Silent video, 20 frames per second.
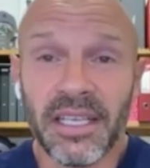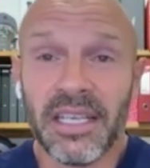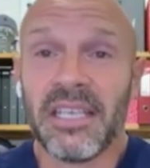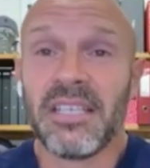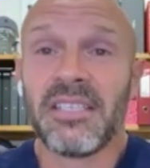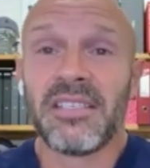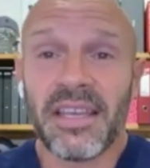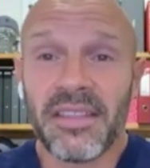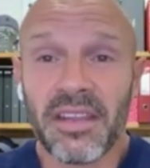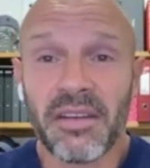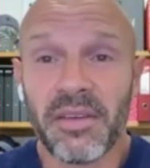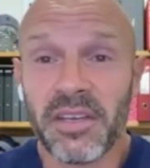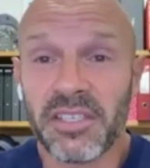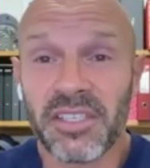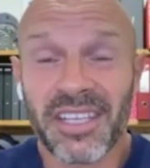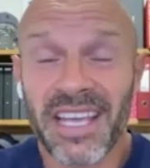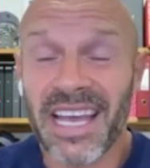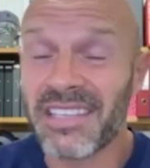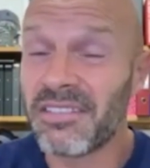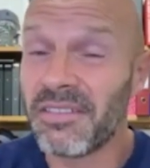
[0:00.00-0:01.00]
in the
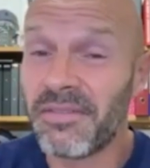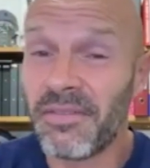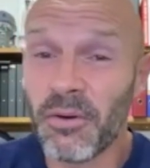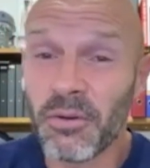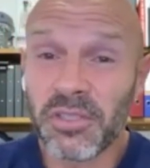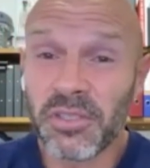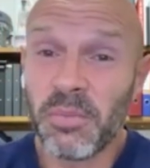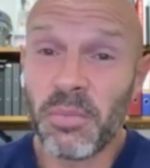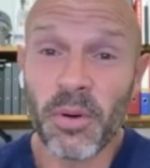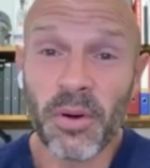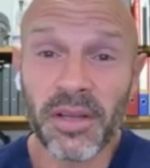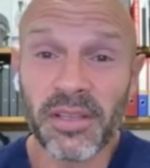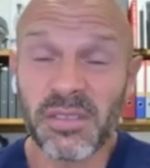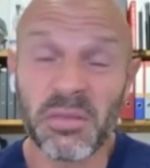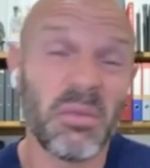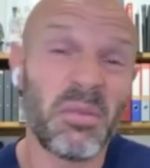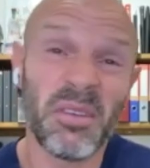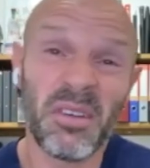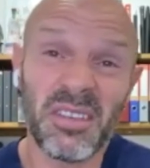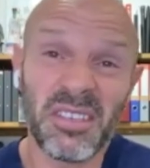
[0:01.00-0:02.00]
division, get to 40 points
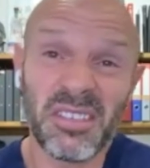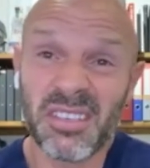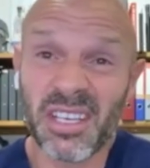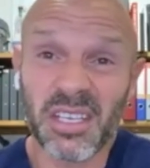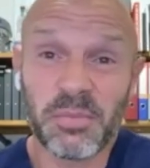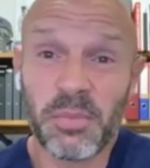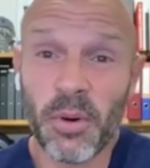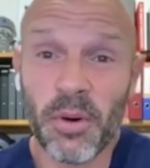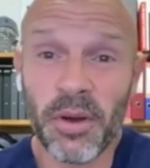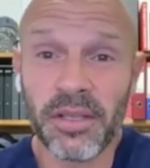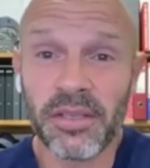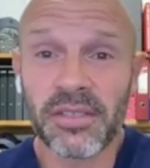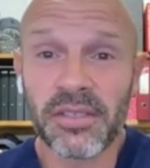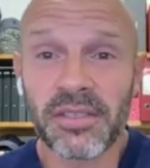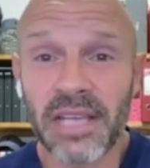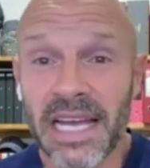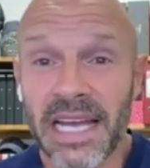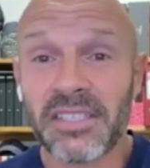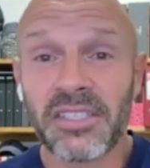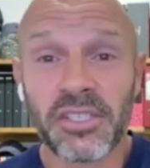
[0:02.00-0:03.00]
or 36 points
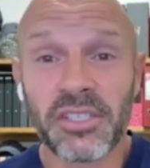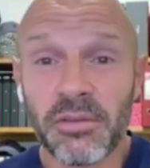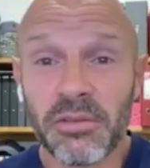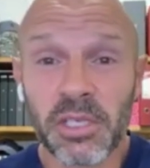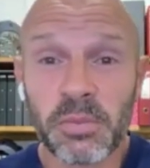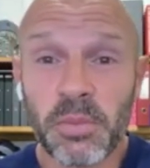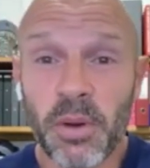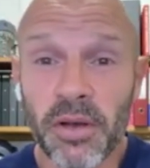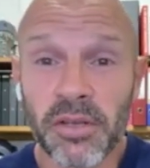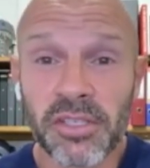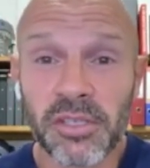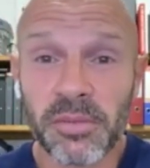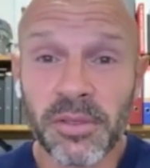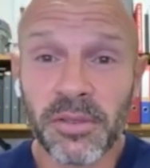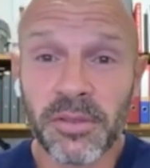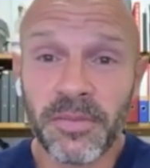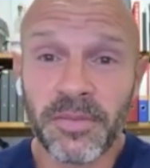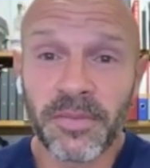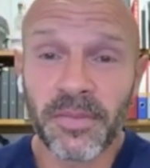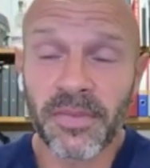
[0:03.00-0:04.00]
as soon as
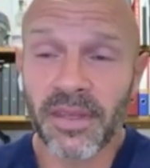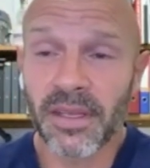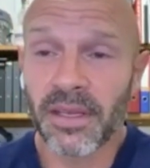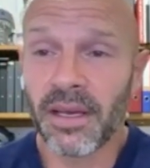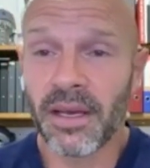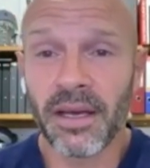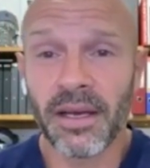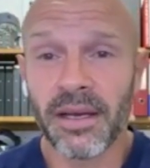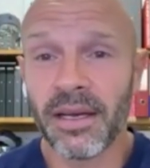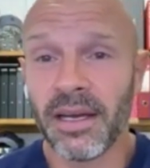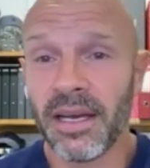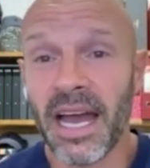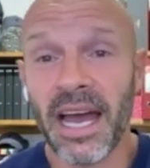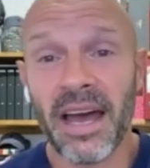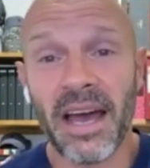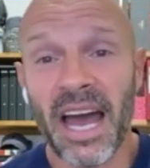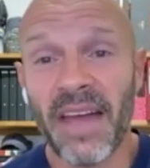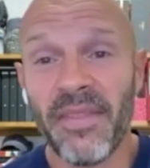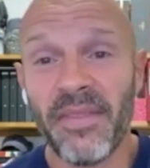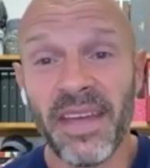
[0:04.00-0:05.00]
possible,
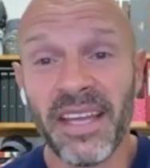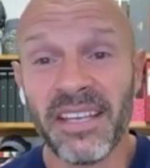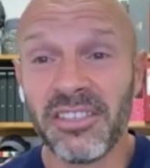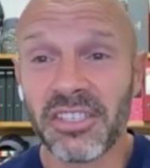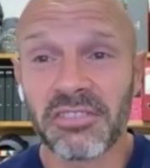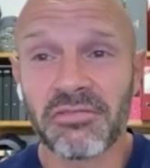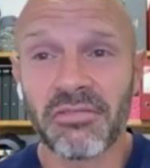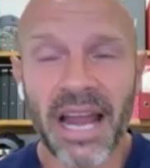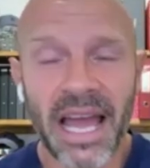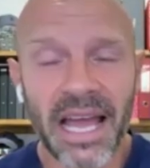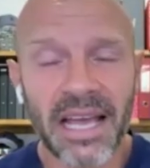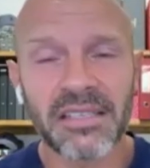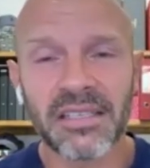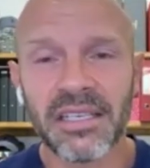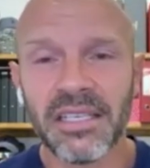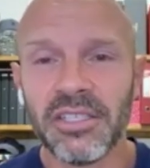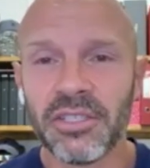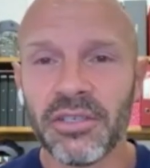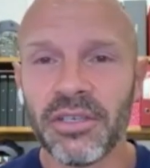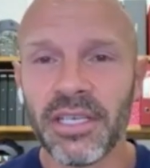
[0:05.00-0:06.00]
and then just relax and
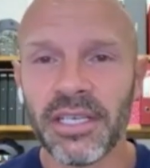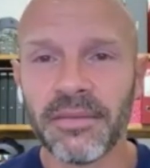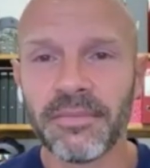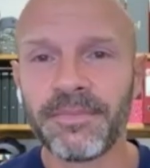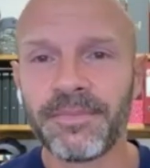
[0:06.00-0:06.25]
enjoy it.